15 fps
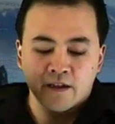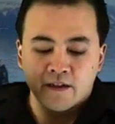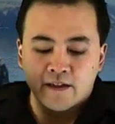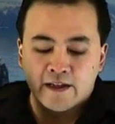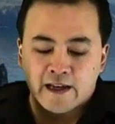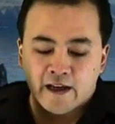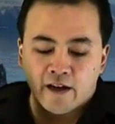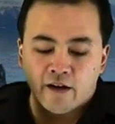
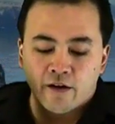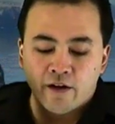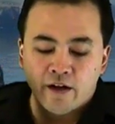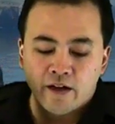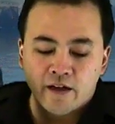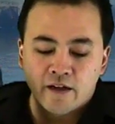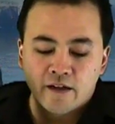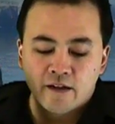
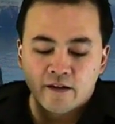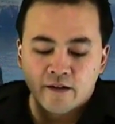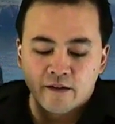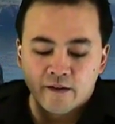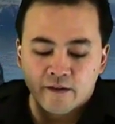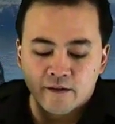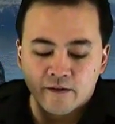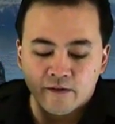Now,
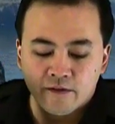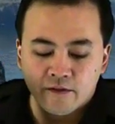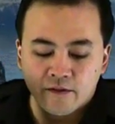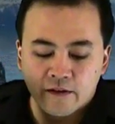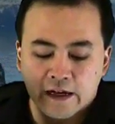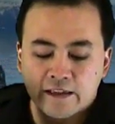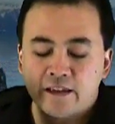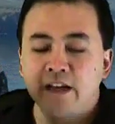
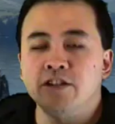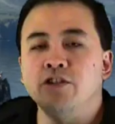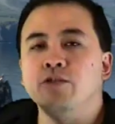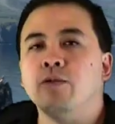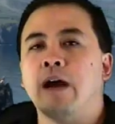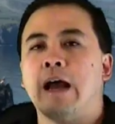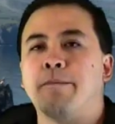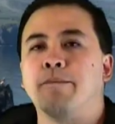unless
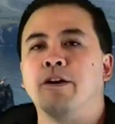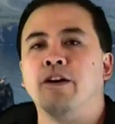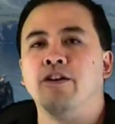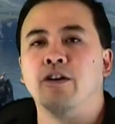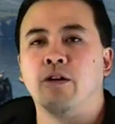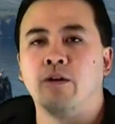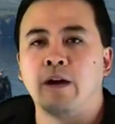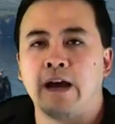you happen to
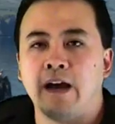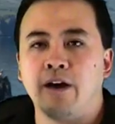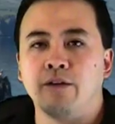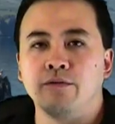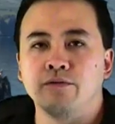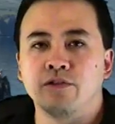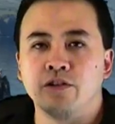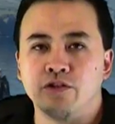know
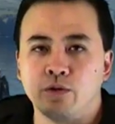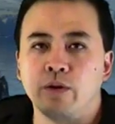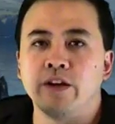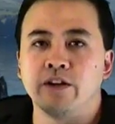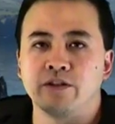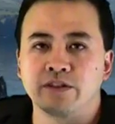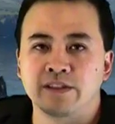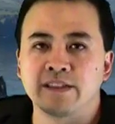how to do it
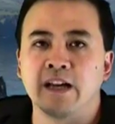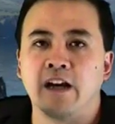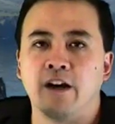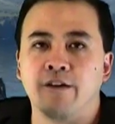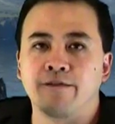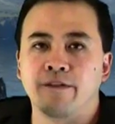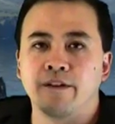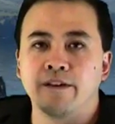
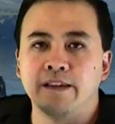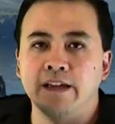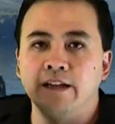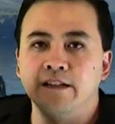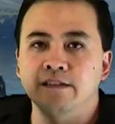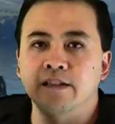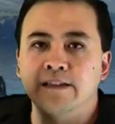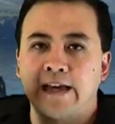yourself, that
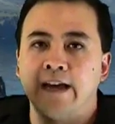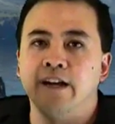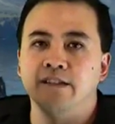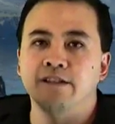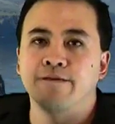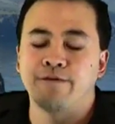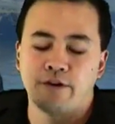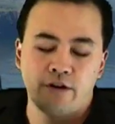
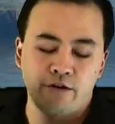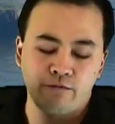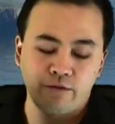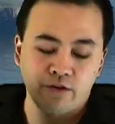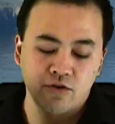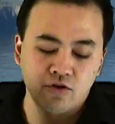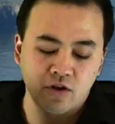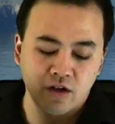is a very
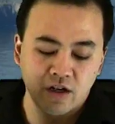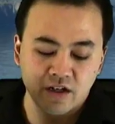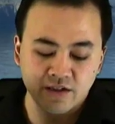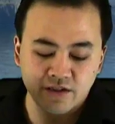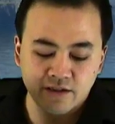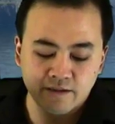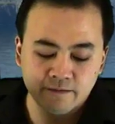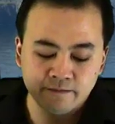real
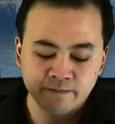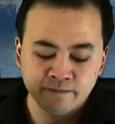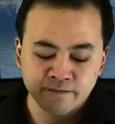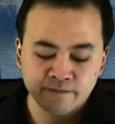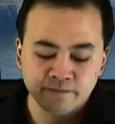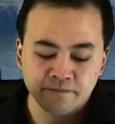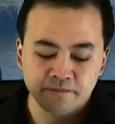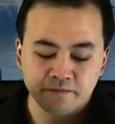cost.
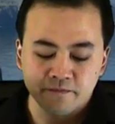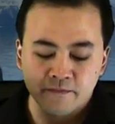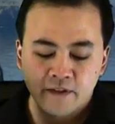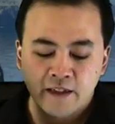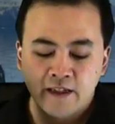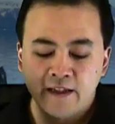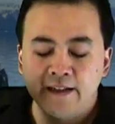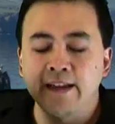
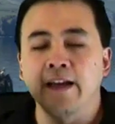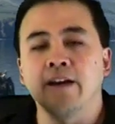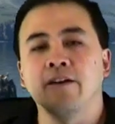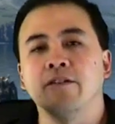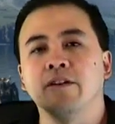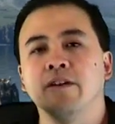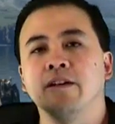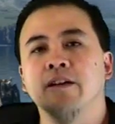
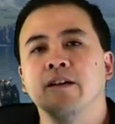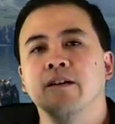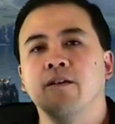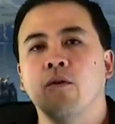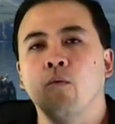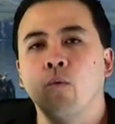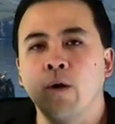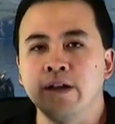Now,
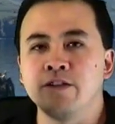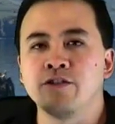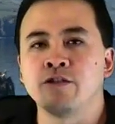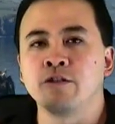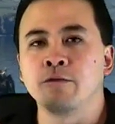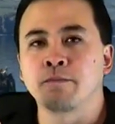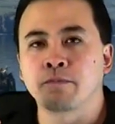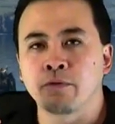once
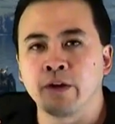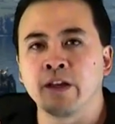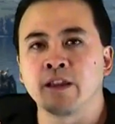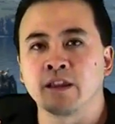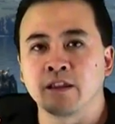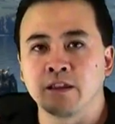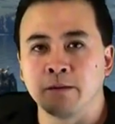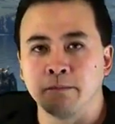you
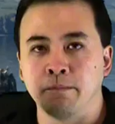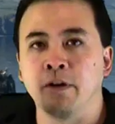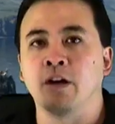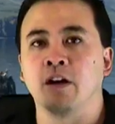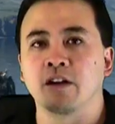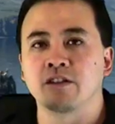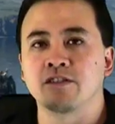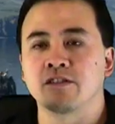print the
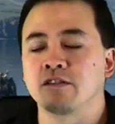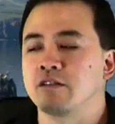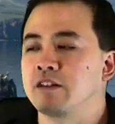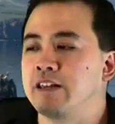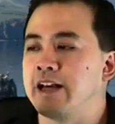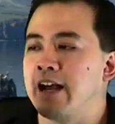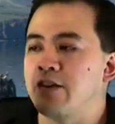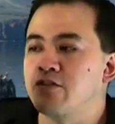books,
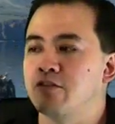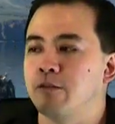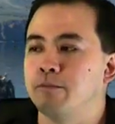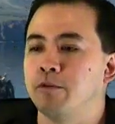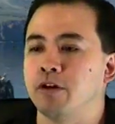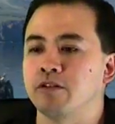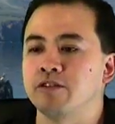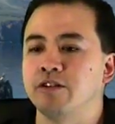the actual
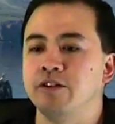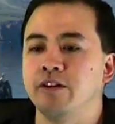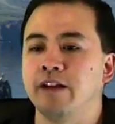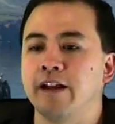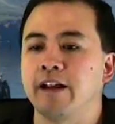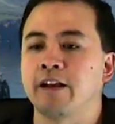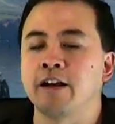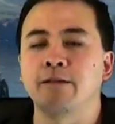books,
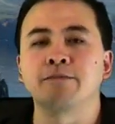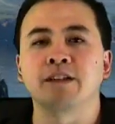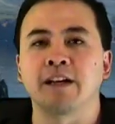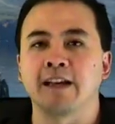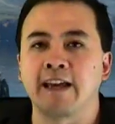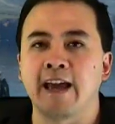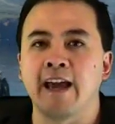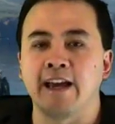it comes in
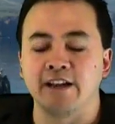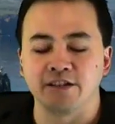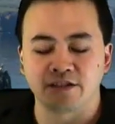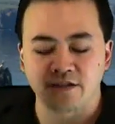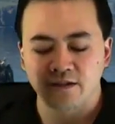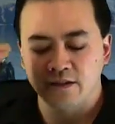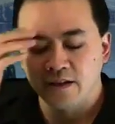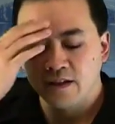a
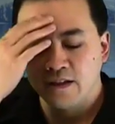case.